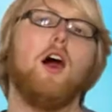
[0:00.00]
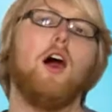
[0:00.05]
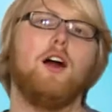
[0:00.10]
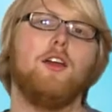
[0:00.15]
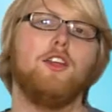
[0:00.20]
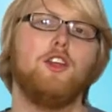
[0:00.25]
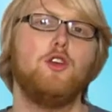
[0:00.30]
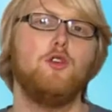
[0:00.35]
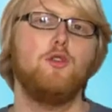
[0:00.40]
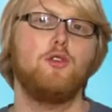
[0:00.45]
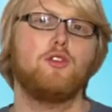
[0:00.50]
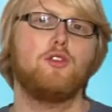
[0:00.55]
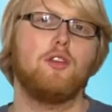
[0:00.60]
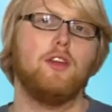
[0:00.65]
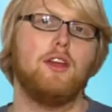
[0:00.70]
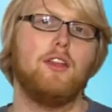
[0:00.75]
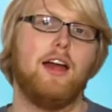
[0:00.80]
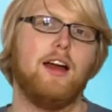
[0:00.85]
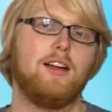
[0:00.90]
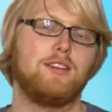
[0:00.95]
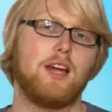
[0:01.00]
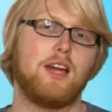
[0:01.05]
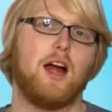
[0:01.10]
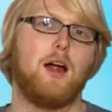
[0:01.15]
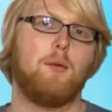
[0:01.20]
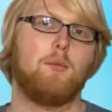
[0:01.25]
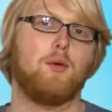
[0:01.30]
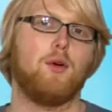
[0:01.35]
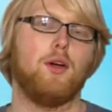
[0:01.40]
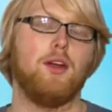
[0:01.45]
Usually that
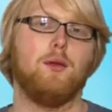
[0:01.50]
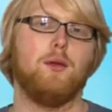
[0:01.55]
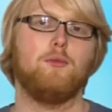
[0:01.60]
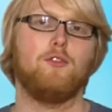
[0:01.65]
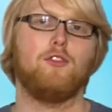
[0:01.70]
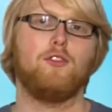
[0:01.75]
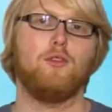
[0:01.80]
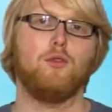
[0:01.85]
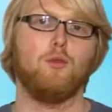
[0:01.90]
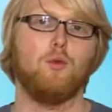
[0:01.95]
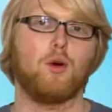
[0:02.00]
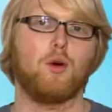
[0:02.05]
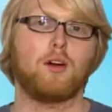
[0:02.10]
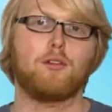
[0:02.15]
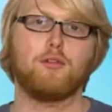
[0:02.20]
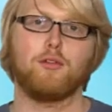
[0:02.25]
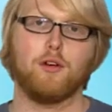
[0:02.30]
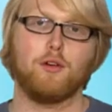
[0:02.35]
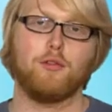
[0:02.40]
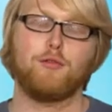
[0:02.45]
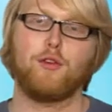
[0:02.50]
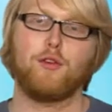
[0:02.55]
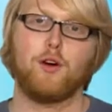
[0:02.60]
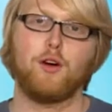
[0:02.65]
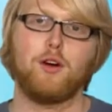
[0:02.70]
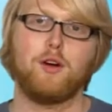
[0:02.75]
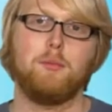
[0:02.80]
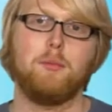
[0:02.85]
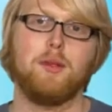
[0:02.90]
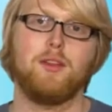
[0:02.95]
top range, you work for a
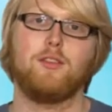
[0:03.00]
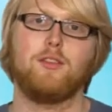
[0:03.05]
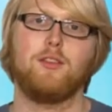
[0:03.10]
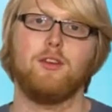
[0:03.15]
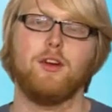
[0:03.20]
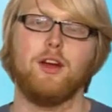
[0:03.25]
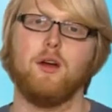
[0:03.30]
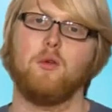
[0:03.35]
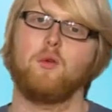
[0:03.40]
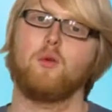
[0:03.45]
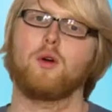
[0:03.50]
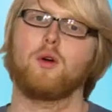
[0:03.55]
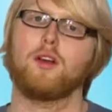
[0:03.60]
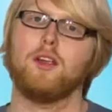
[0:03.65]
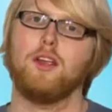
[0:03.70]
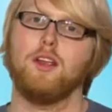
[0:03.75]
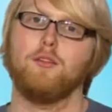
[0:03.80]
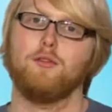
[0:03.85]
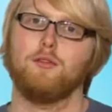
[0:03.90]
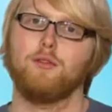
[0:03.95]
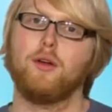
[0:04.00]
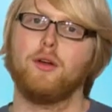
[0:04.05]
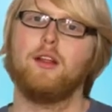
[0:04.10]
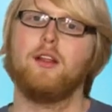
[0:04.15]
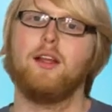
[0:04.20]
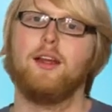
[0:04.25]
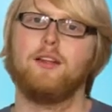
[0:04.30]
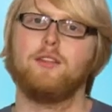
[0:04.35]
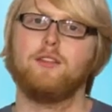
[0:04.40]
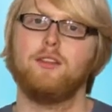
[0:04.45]
firm, and so you're not working
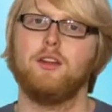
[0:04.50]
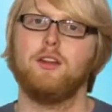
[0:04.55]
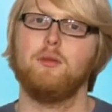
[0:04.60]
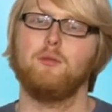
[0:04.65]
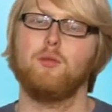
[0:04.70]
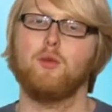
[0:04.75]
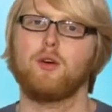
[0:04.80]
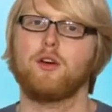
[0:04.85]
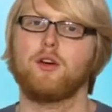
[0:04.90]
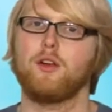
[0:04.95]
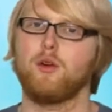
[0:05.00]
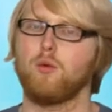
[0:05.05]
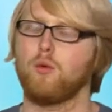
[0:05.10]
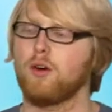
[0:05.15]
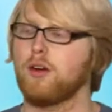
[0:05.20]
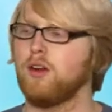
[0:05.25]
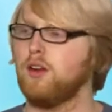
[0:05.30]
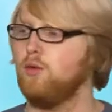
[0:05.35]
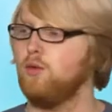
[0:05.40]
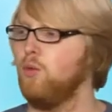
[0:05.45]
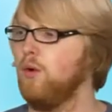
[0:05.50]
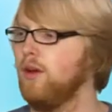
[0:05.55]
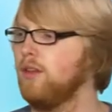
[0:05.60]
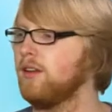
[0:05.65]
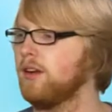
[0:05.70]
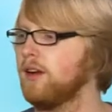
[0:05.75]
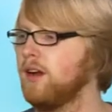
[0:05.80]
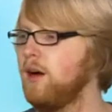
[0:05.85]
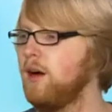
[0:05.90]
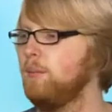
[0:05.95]
freelance anymore, you're working with
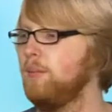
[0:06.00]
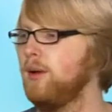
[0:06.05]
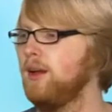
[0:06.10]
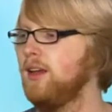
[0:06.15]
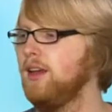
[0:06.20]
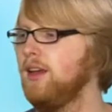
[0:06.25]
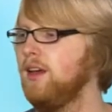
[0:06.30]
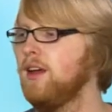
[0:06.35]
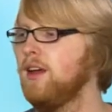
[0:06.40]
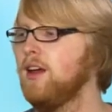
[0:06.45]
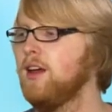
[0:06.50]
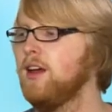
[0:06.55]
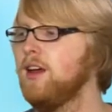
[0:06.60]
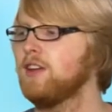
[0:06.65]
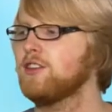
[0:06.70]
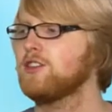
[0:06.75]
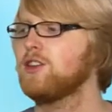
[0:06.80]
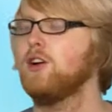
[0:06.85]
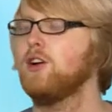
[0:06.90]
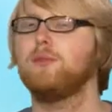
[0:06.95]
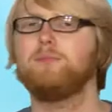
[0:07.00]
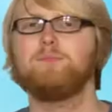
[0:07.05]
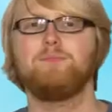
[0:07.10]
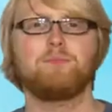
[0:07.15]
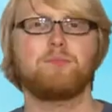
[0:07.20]
a company. So